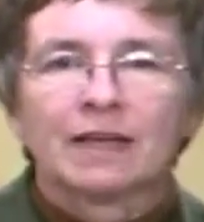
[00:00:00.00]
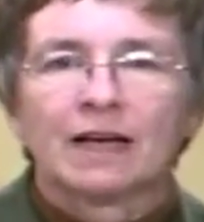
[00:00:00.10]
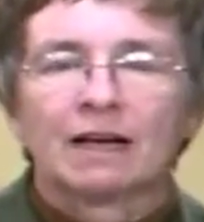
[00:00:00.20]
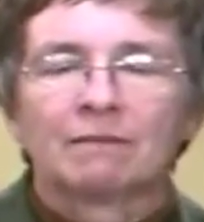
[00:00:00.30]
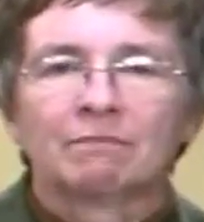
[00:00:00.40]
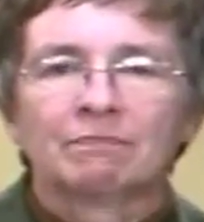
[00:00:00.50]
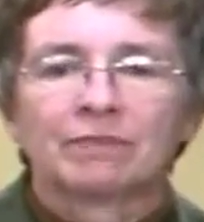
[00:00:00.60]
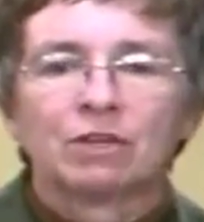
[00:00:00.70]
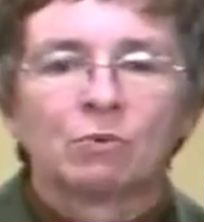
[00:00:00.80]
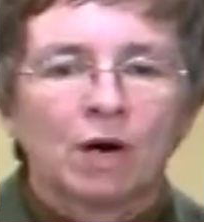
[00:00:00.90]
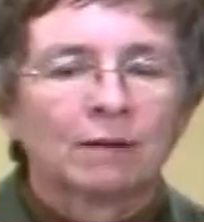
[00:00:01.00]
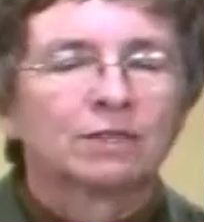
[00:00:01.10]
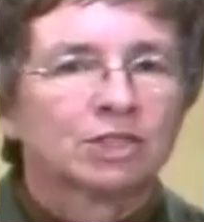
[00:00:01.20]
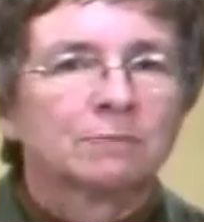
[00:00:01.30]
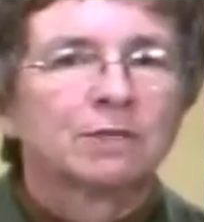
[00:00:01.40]
You want
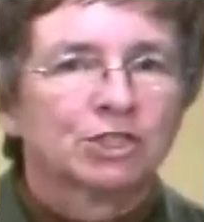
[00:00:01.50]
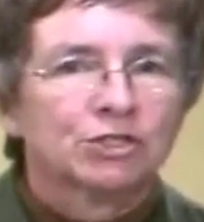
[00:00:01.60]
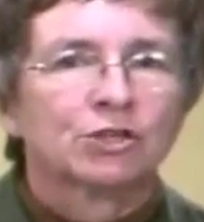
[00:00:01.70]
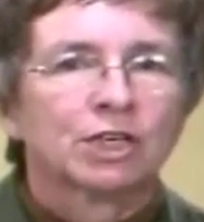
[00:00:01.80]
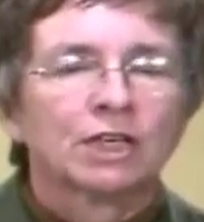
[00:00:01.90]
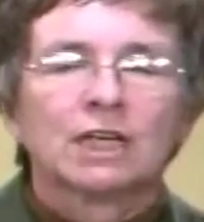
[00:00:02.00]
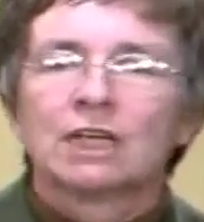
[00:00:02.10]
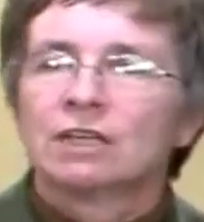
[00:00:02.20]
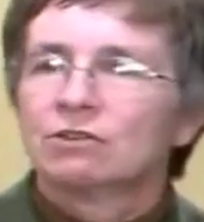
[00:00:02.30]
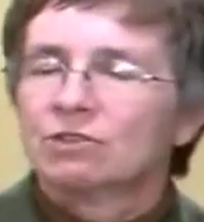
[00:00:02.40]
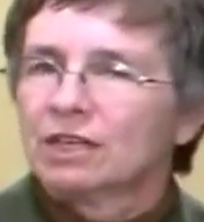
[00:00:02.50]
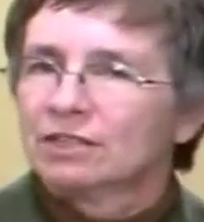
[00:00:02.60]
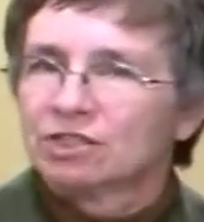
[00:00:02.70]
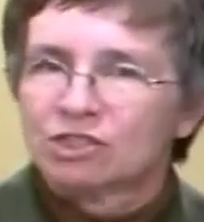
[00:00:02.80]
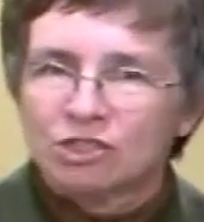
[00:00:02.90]
to just be sure
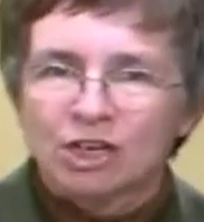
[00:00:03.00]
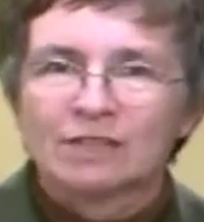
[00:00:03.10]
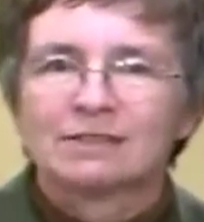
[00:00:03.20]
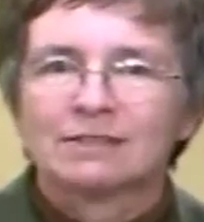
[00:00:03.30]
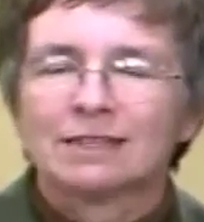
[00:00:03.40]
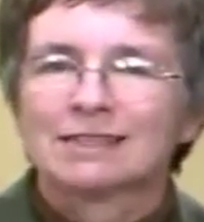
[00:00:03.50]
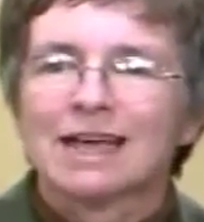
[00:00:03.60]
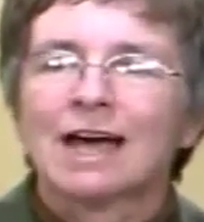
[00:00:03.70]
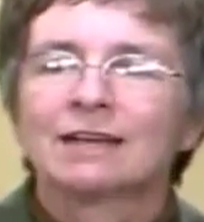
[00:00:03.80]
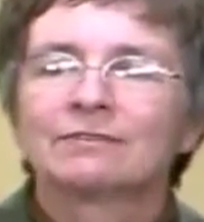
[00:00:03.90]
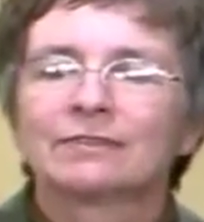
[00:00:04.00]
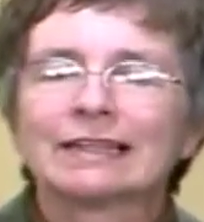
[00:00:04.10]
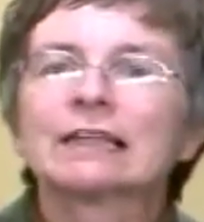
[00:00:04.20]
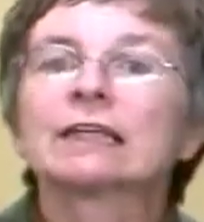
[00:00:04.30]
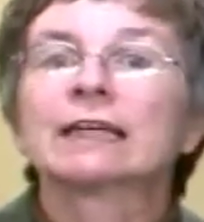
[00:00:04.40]
it's kind of
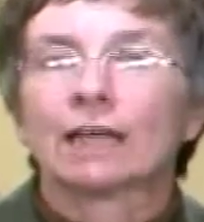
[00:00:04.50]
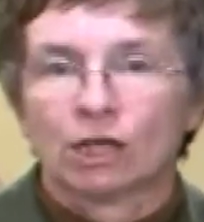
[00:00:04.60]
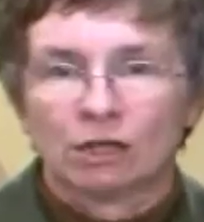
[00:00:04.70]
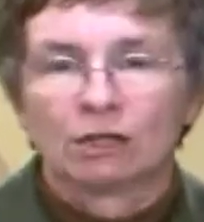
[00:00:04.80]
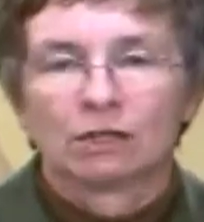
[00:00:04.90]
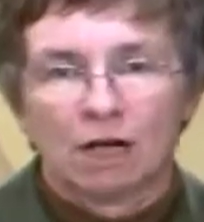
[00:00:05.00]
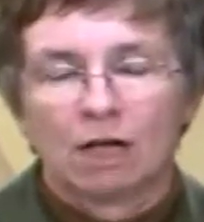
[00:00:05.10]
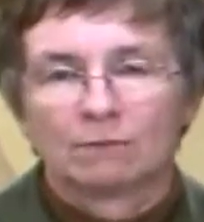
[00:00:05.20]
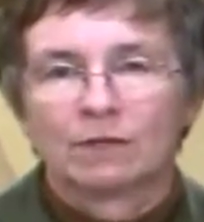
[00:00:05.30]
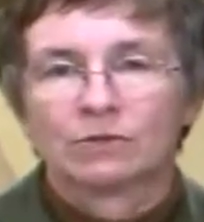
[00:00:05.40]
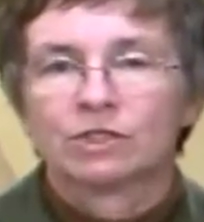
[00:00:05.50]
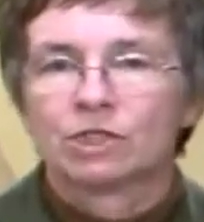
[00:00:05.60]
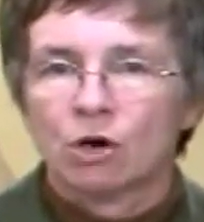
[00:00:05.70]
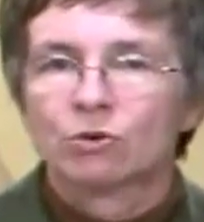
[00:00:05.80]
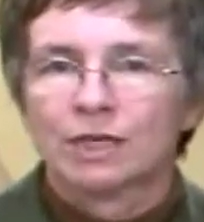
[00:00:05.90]
clinical almost.
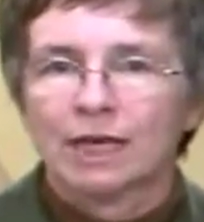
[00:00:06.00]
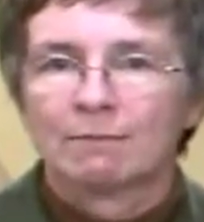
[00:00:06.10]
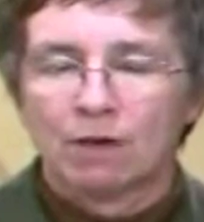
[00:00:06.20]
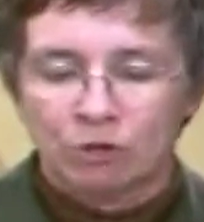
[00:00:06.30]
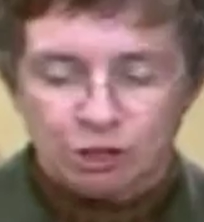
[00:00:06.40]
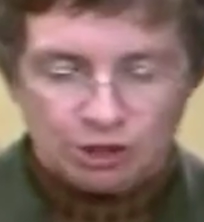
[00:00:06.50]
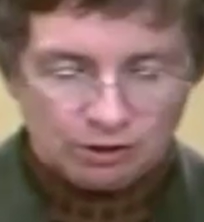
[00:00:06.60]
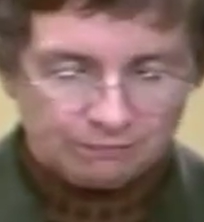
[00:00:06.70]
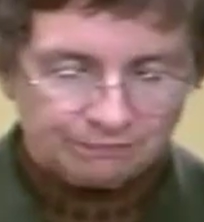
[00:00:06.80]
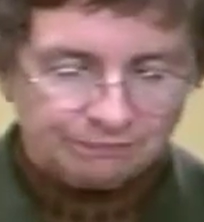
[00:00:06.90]
Don't get emotional.